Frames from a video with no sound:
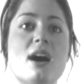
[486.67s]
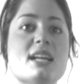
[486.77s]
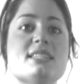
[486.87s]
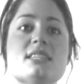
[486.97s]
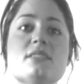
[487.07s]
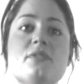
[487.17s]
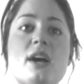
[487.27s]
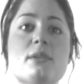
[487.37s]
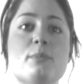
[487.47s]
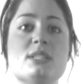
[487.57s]

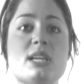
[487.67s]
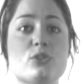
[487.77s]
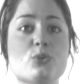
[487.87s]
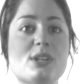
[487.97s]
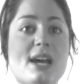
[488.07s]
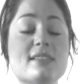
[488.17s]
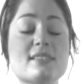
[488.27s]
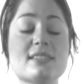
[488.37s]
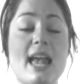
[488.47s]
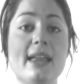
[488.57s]
Identify the potential
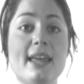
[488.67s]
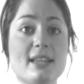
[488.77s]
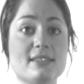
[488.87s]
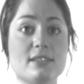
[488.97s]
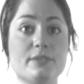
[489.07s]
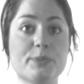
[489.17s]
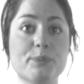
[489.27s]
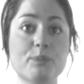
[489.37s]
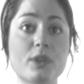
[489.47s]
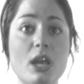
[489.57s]
tasks and hazards.
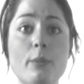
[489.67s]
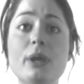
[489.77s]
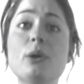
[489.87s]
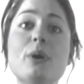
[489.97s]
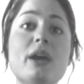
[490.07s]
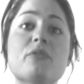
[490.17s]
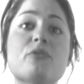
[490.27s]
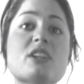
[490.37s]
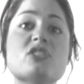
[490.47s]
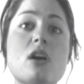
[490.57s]
Be aware of
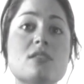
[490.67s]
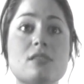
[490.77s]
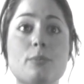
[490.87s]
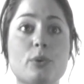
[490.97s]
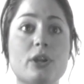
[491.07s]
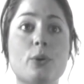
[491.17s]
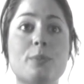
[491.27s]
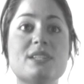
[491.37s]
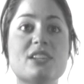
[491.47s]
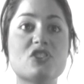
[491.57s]
fragile, slippery, or
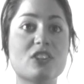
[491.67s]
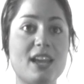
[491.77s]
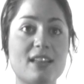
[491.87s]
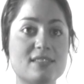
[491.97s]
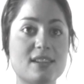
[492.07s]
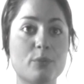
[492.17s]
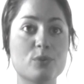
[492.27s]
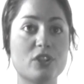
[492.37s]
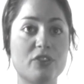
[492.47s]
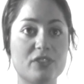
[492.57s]
potentially unstable
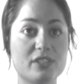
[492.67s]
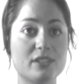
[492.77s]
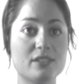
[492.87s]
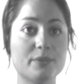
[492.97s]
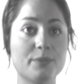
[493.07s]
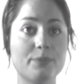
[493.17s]
surfaces.